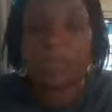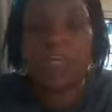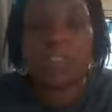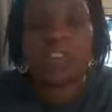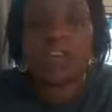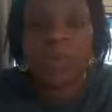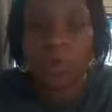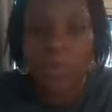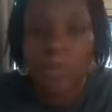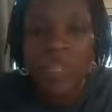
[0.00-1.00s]
Uh, Tell the
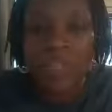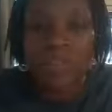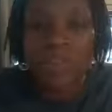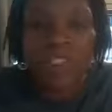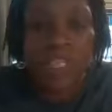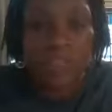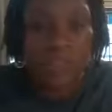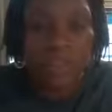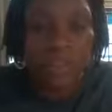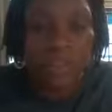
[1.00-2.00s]
World Ministries
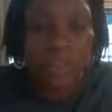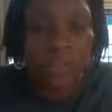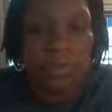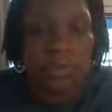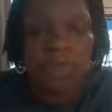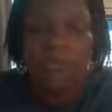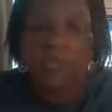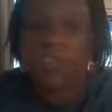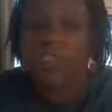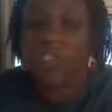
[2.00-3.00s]
on YouTube.
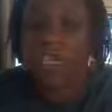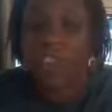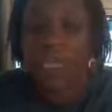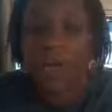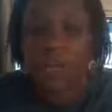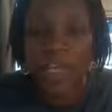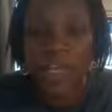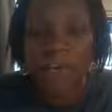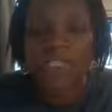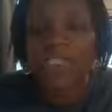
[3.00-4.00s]
You can check us out
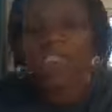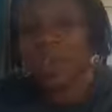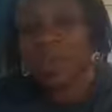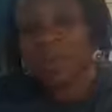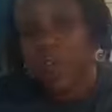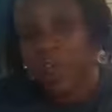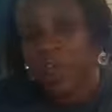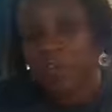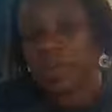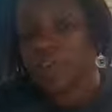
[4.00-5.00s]
there and see some of the
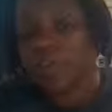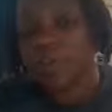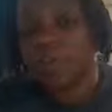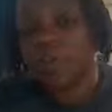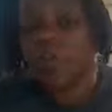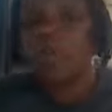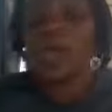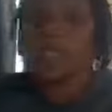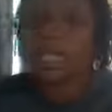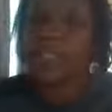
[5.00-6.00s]
videos of some people
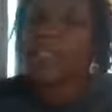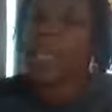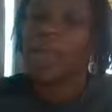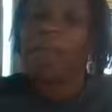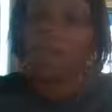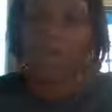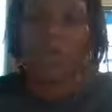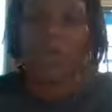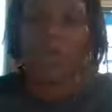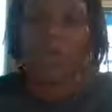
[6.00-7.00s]
playing the game and,
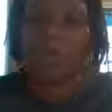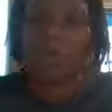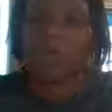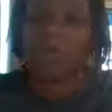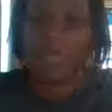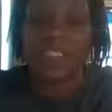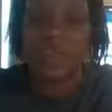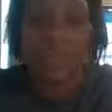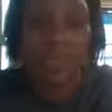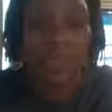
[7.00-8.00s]
and you know, giving some
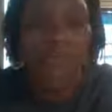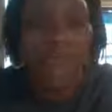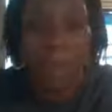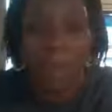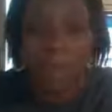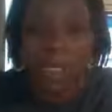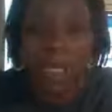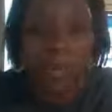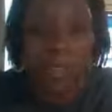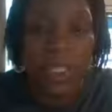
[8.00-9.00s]
positive feedback about the
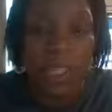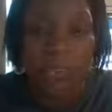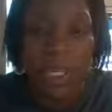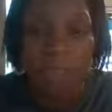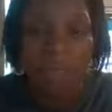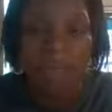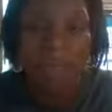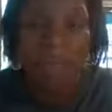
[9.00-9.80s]
company. Amen.